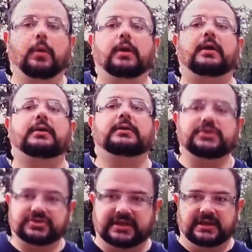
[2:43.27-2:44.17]
it
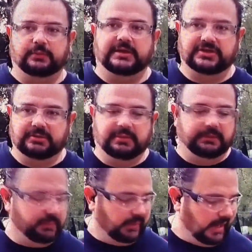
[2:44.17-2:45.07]
somewhere and you see it
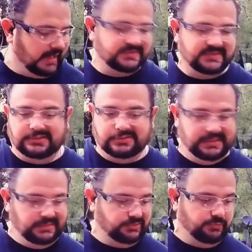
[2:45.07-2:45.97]
reasonably priced
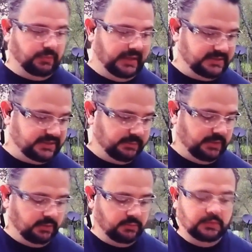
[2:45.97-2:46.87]
and you're needing some
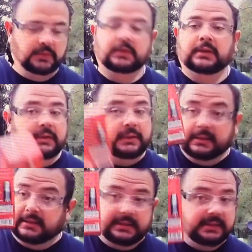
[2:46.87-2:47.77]
range ammo,
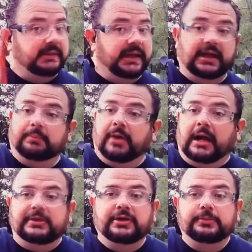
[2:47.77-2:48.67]

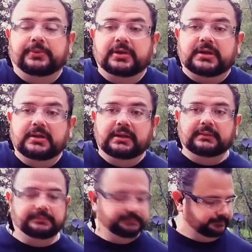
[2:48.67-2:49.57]
it'll probably do pretty
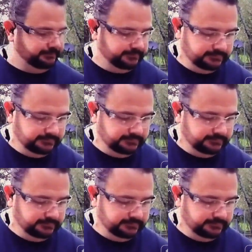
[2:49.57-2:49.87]
good.